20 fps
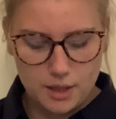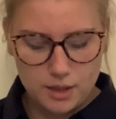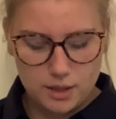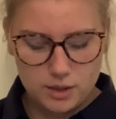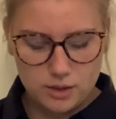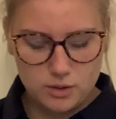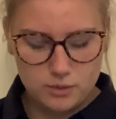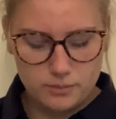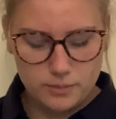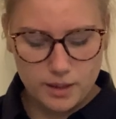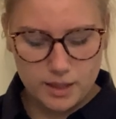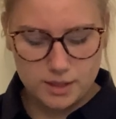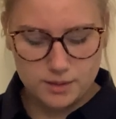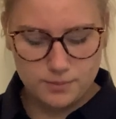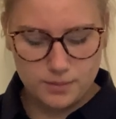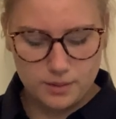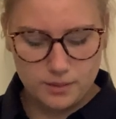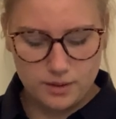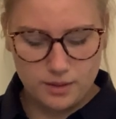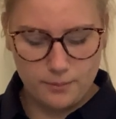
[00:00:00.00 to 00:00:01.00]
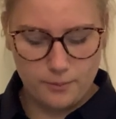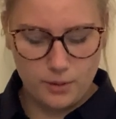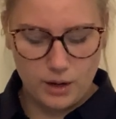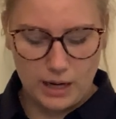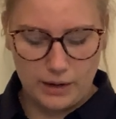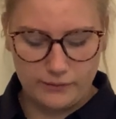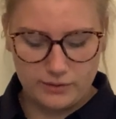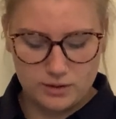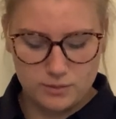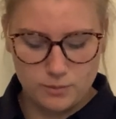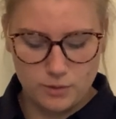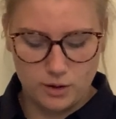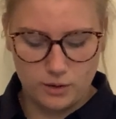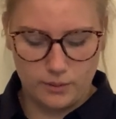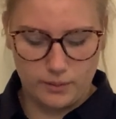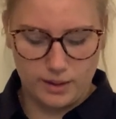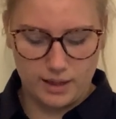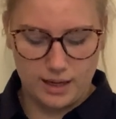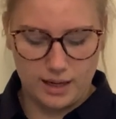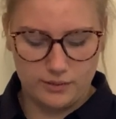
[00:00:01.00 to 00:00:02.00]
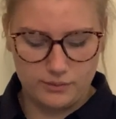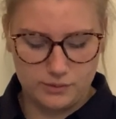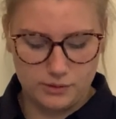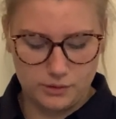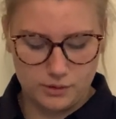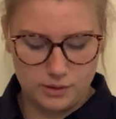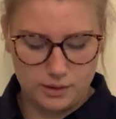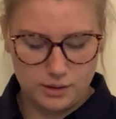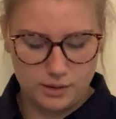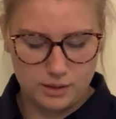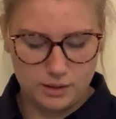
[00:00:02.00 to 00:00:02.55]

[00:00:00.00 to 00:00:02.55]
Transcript: "You must be the bravest mermaid ever."